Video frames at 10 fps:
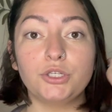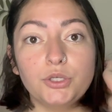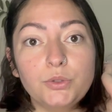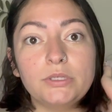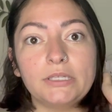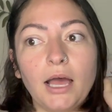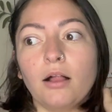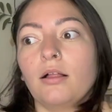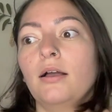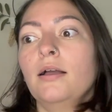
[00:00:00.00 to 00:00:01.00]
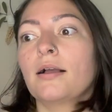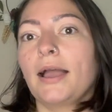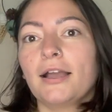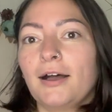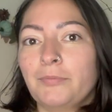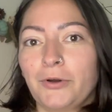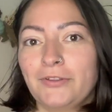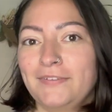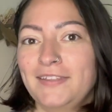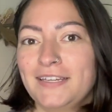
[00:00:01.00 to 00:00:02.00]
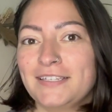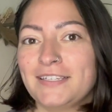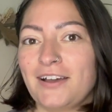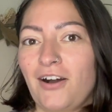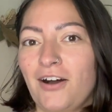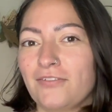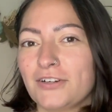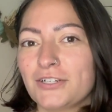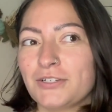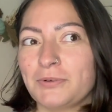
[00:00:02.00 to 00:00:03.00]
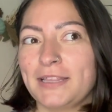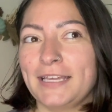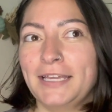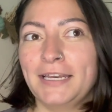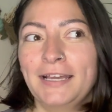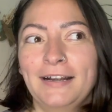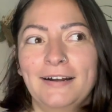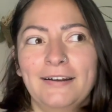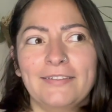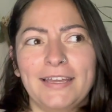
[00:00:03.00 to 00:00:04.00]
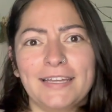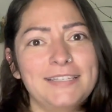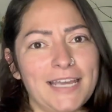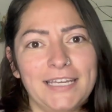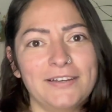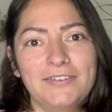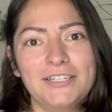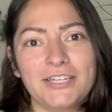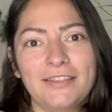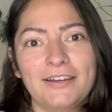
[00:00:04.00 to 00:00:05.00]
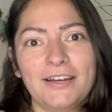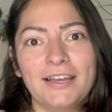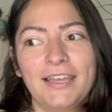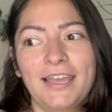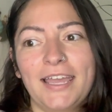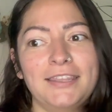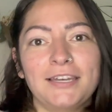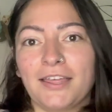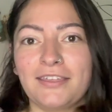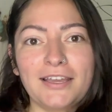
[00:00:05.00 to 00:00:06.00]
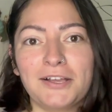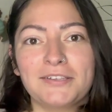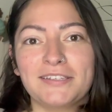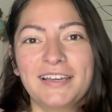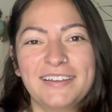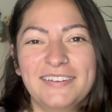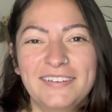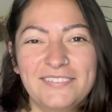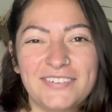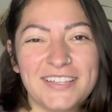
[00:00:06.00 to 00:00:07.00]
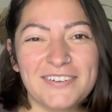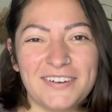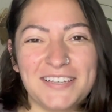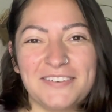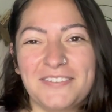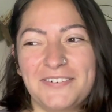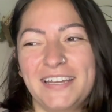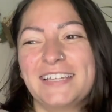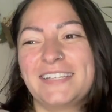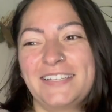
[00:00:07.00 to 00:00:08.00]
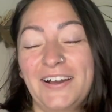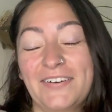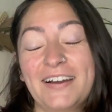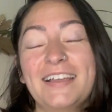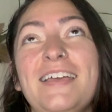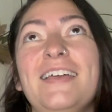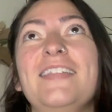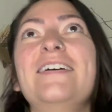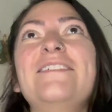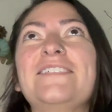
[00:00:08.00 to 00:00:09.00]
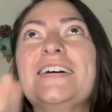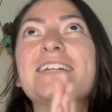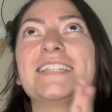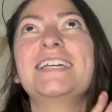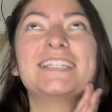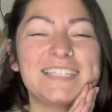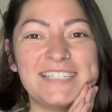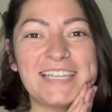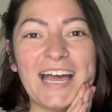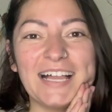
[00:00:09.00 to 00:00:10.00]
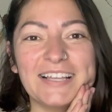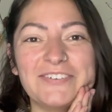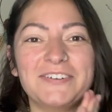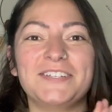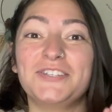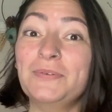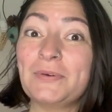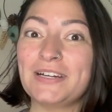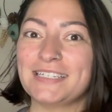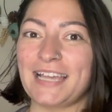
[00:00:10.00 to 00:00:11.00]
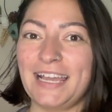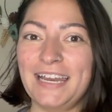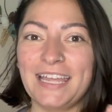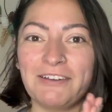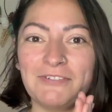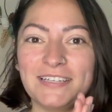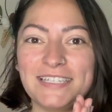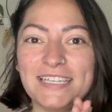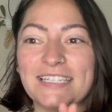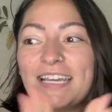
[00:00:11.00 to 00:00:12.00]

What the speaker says: to sell. I got both of these offers within like a day of each other and then nothing else for the rest of the week. So the first thing to sell was super exciting. It was this